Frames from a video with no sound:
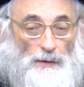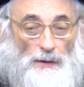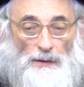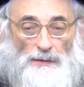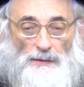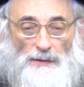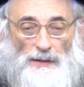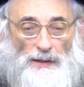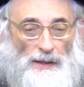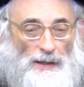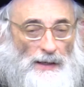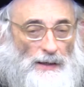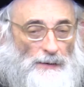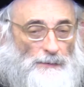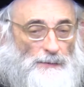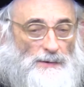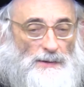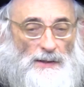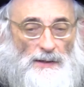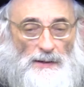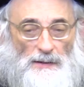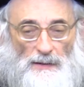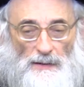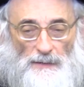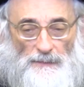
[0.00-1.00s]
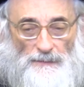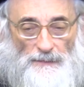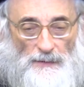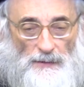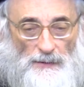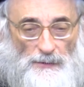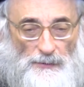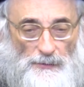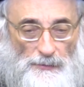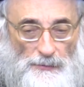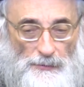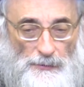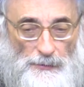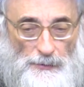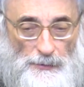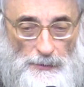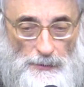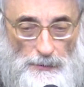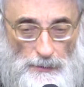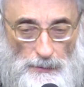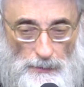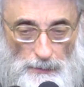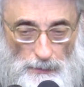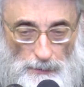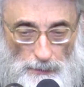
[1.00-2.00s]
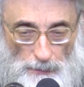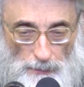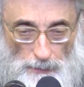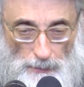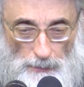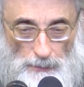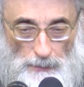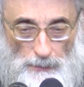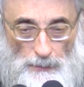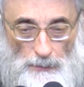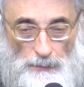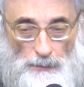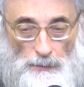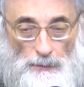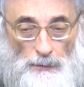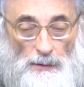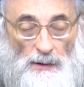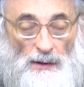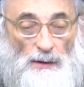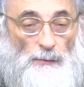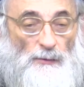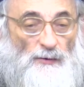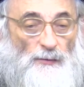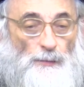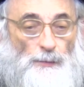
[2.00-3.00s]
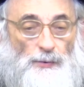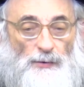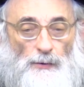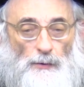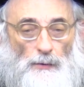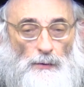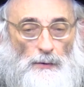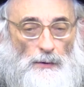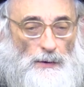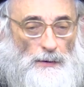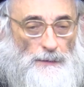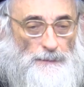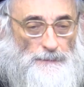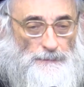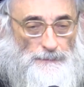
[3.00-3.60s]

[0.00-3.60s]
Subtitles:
a Taharas HaNefesh. He was pure.